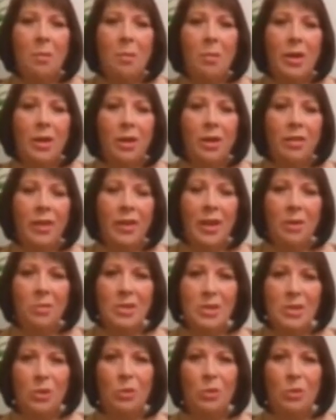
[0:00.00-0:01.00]
But I think it
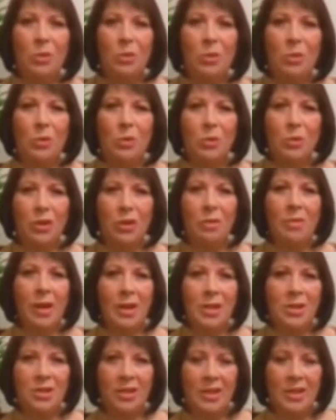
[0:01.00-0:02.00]
was all too much
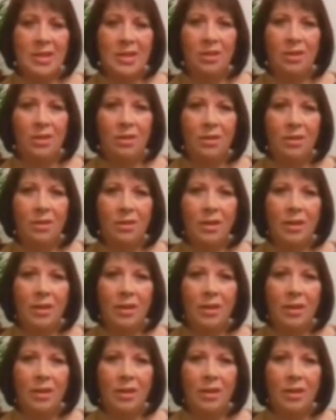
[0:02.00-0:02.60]
too soon,